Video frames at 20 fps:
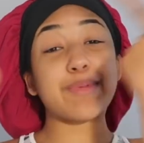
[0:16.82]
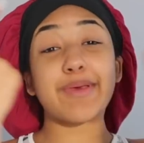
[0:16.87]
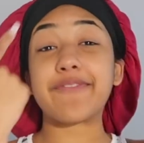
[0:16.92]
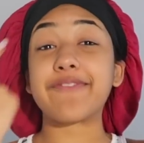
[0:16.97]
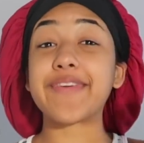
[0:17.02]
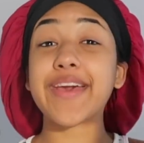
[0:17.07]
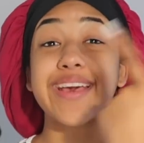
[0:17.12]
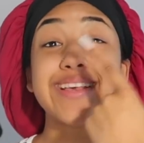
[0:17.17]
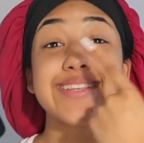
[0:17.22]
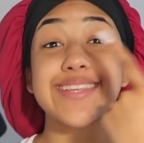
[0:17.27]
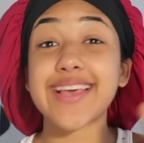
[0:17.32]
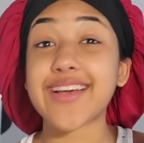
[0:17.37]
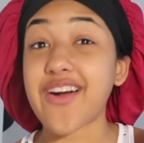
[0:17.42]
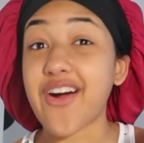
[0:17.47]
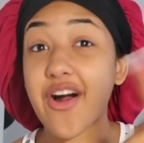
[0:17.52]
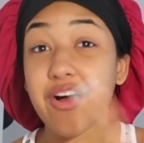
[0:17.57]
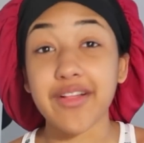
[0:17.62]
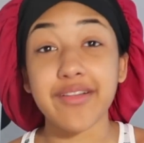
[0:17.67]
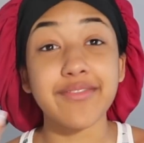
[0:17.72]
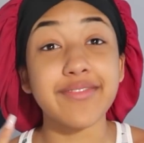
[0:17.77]
be fixing
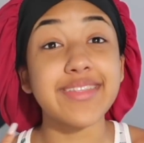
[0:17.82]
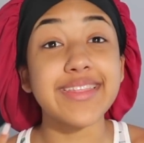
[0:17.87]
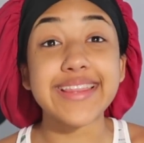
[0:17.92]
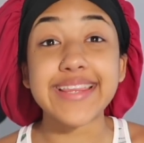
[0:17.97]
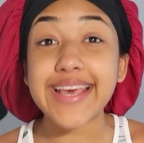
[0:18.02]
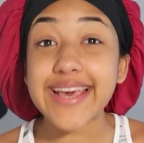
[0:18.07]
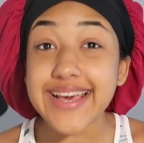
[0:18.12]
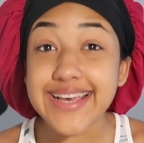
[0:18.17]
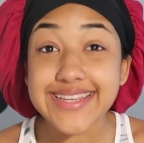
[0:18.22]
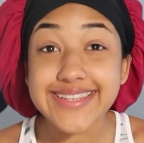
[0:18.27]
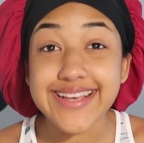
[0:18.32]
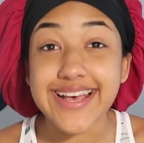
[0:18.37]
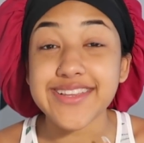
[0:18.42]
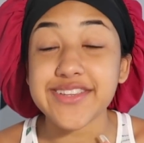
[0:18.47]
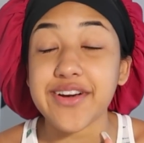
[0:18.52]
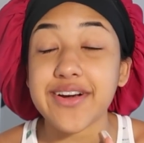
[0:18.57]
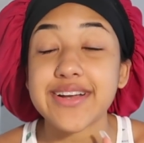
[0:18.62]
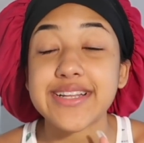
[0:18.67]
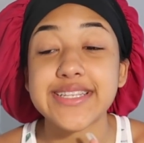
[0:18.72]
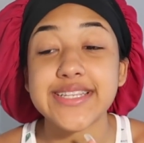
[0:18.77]
all of this as
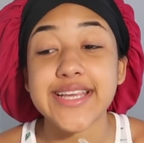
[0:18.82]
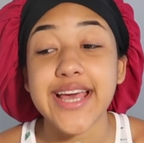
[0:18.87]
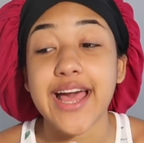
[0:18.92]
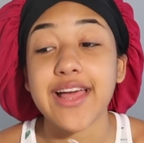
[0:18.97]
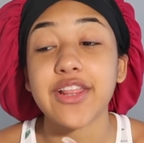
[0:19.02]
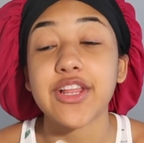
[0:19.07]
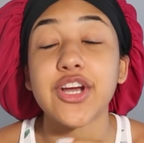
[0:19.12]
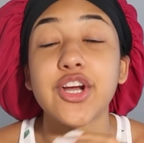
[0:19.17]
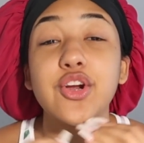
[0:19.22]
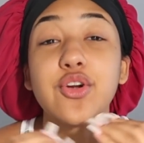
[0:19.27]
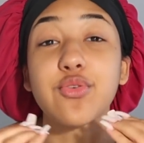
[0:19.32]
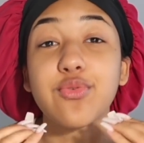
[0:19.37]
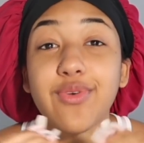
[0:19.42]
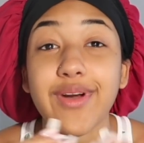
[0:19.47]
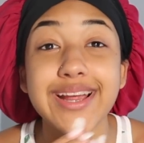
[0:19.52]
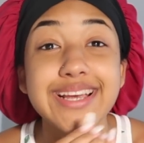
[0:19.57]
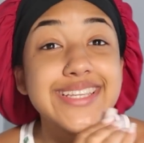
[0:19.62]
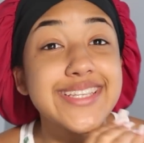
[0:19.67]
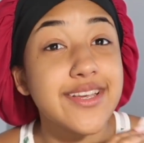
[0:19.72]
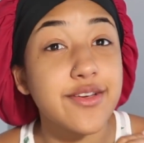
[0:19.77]
y'all can see i look
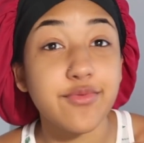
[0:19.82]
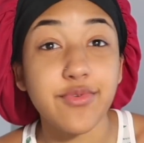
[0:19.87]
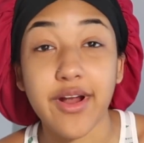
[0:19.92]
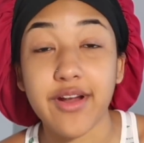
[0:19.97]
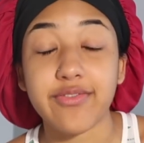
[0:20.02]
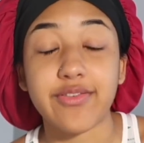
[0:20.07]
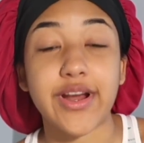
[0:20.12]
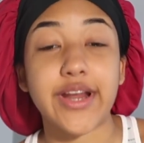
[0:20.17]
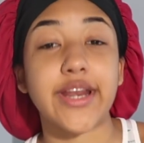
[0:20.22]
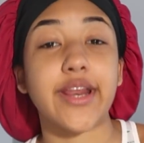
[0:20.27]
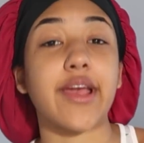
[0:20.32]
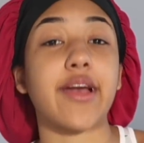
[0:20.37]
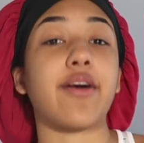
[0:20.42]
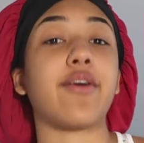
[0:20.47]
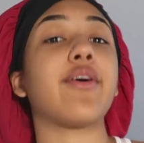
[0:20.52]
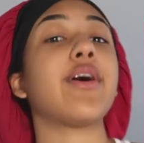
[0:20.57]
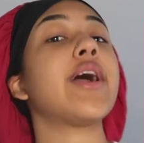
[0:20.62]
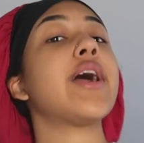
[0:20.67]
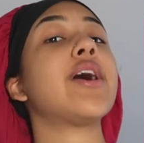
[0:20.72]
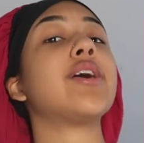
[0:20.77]
crazy rough right
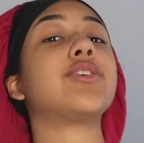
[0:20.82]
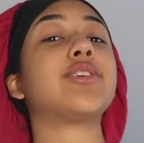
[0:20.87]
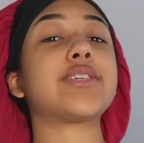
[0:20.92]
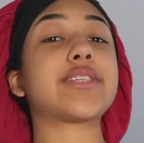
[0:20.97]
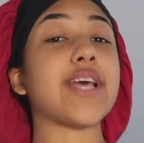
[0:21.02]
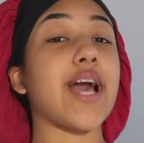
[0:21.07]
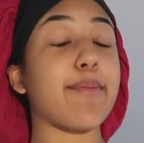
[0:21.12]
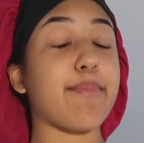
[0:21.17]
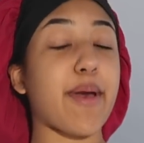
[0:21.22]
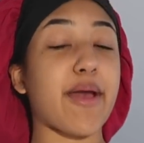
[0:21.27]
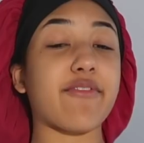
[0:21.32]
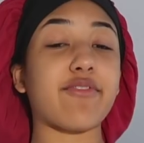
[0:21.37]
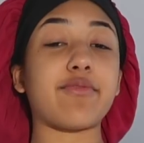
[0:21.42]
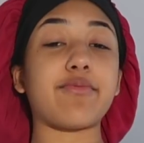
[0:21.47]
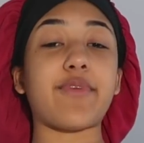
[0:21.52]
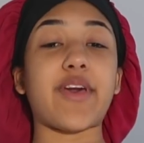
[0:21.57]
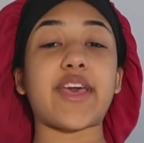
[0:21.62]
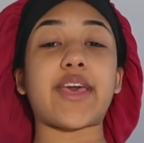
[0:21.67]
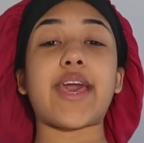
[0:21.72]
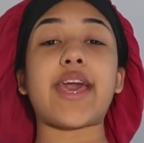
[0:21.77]
now just got back
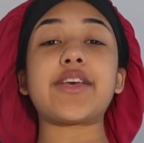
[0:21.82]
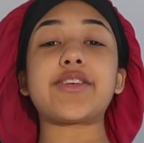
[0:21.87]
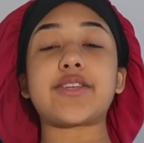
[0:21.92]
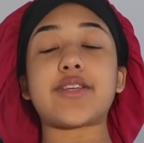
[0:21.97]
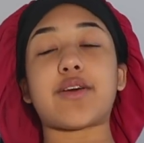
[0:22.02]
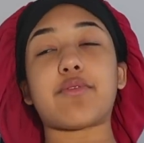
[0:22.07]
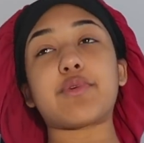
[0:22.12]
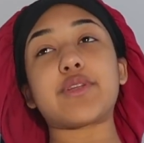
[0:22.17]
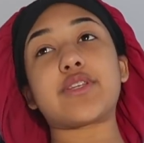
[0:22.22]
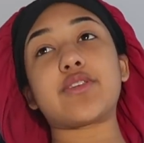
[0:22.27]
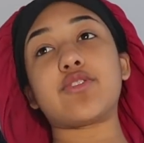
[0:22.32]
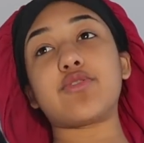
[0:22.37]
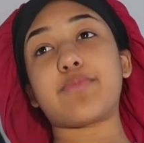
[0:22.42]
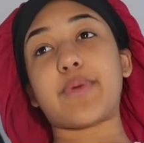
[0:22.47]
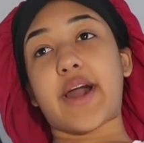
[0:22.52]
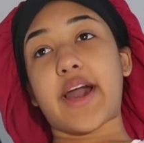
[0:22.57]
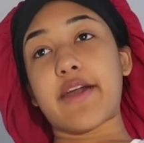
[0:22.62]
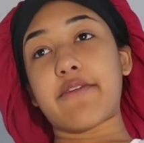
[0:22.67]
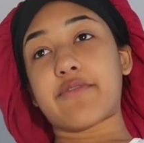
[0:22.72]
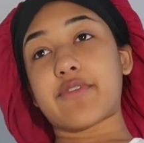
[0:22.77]
from vacation i went to
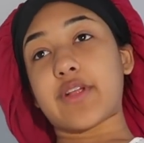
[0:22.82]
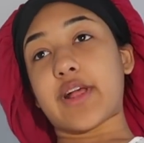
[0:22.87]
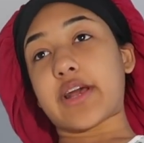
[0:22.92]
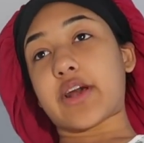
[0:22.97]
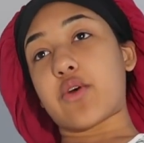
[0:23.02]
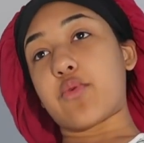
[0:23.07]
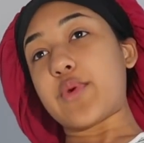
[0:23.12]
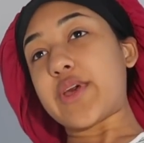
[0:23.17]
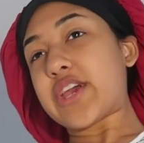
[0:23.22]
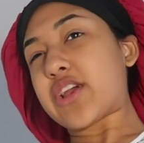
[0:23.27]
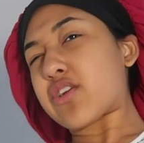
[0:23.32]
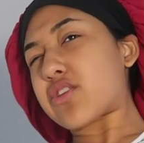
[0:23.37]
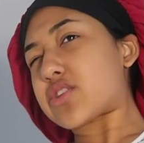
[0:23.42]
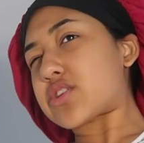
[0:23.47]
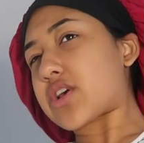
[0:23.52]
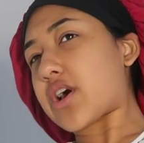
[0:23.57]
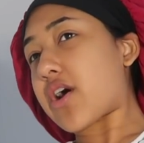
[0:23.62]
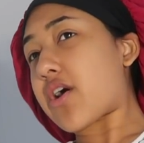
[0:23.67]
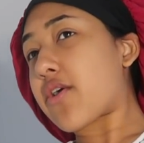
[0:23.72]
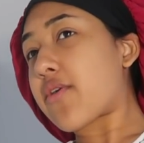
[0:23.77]
dubai for like a week or
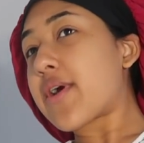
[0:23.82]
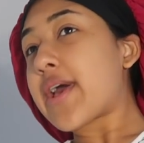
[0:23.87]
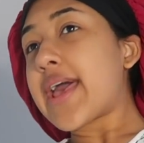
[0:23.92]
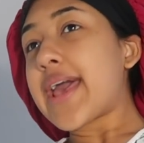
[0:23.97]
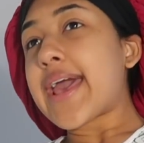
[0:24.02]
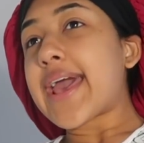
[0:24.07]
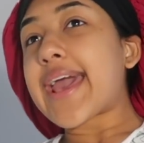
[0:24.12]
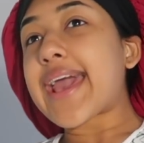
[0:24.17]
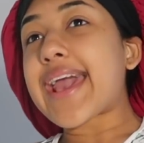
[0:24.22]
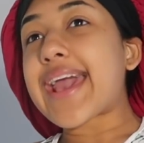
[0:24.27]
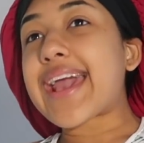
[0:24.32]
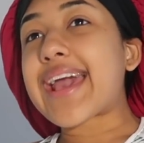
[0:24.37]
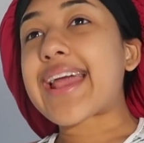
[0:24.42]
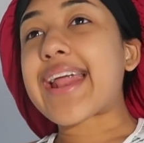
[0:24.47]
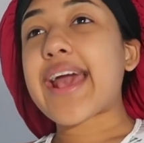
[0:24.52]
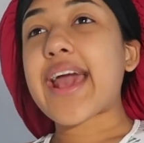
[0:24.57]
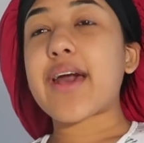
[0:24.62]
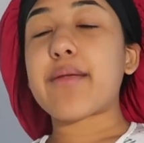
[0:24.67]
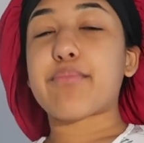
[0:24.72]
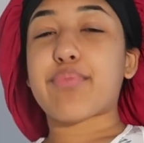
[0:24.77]
so and
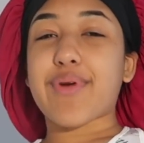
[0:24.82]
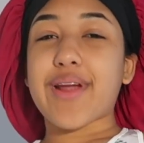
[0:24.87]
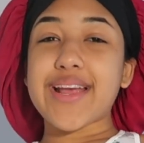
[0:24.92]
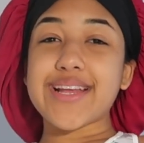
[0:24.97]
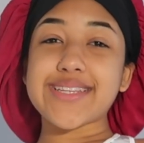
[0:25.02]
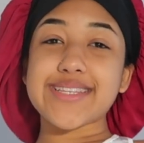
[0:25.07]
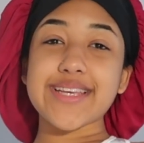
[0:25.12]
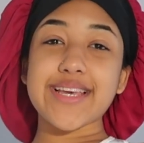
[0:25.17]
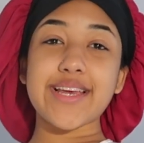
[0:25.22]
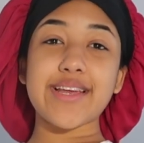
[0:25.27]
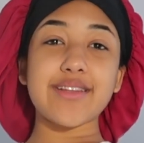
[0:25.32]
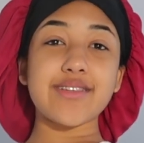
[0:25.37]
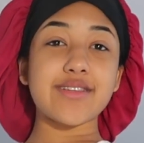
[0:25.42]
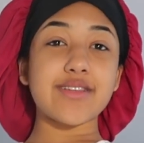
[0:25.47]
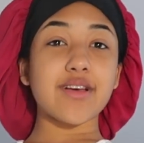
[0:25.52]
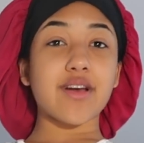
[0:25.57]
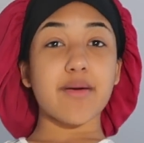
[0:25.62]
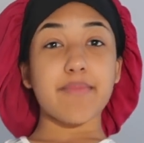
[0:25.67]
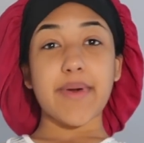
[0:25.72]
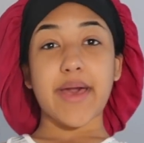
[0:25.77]
i had braids in
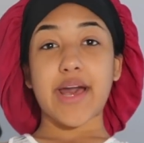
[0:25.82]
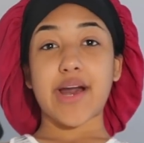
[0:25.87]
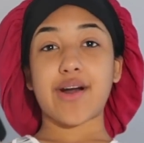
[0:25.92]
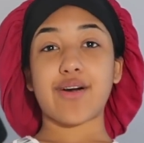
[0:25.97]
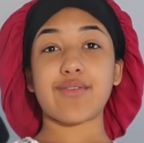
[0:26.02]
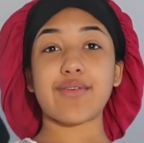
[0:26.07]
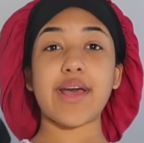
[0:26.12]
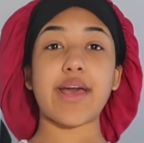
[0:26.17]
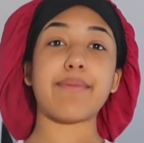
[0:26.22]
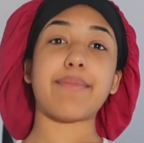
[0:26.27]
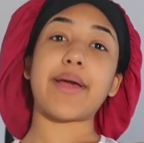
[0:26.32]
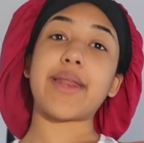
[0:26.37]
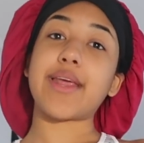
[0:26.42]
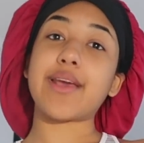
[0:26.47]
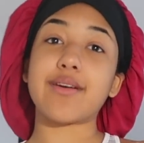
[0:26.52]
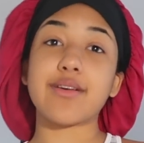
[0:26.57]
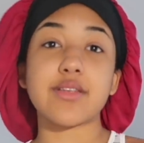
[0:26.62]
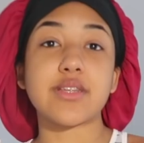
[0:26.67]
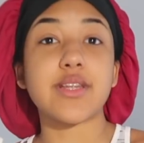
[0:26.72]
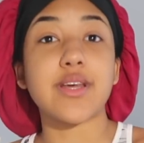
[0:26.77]
took them out had my
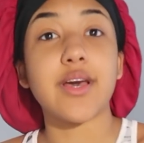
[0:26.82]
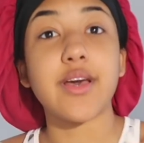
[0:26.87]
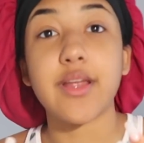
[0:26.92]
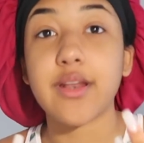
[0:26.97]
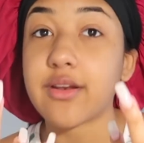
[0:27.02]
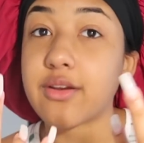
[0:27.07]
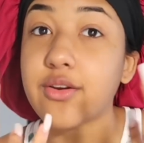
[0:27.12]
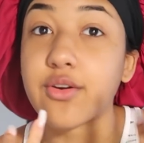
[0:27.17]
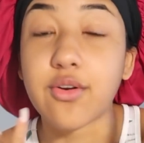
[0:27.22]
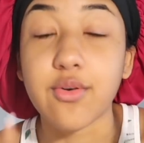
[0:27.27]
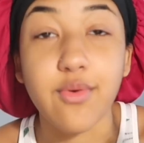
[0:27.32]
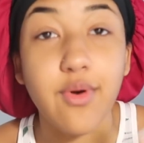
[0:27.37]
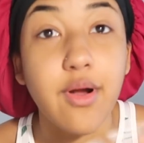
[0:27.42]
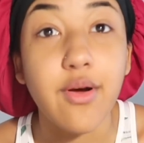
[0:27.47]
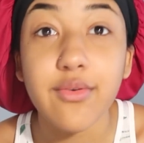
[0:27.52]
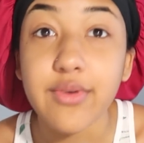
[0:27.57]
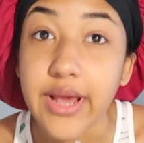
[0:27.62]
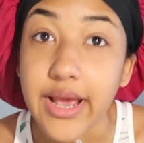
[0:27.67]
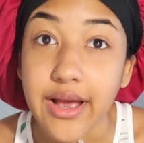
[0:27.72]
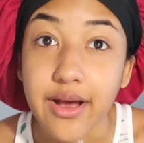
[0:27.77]
nails done
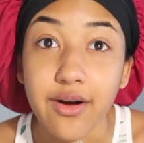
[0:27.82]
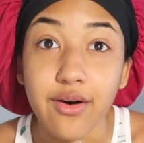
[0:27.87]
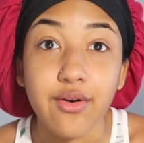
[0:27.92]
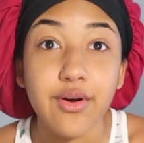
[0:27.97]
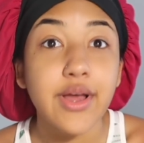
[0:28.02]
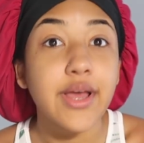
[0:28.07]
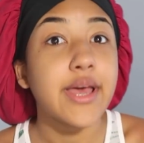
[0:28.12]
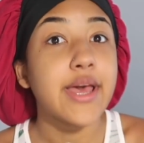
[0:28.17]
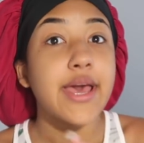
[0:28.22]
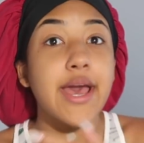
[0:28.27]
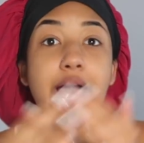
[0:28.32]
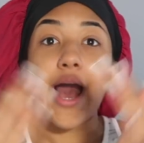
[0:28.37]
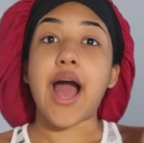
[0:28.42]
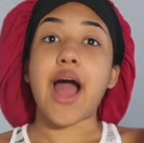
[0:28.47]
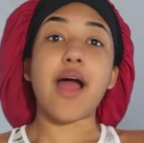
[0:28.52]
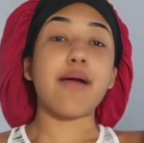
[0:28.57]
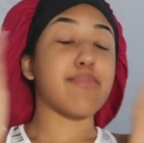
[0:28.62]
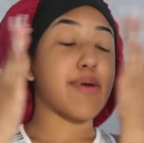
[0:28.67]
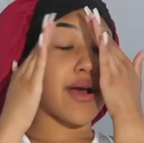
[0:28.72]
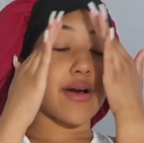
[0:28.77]
grown out
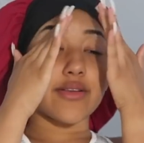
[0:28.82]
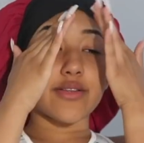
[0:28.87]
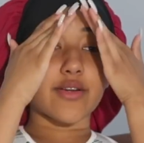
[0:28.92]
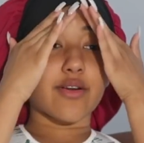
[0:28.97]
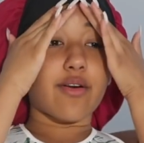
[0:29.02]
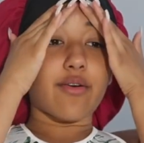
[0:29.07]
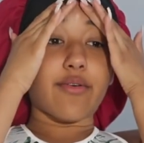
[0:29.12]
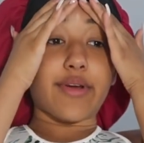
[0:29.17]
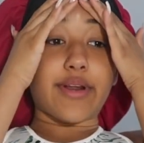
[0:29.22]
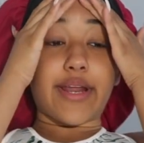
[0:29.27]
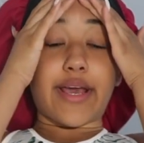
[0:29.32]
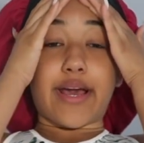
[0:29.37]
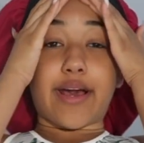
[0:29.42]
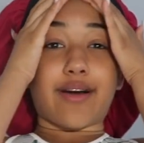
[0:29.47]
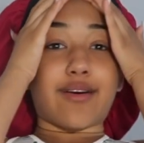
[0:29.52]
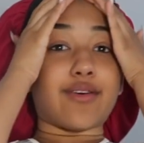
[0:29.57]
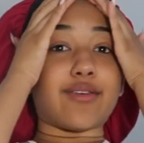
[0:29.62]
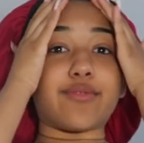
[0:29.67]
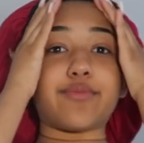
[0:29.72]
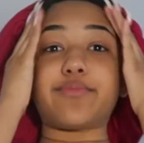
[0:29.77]
eyebrows growing
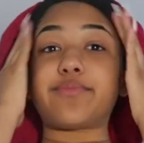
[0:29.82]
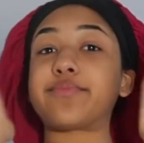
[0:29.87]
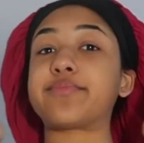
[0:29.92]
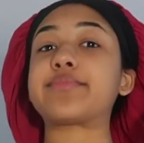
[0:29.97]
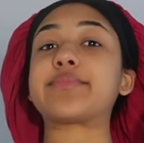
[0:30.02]
out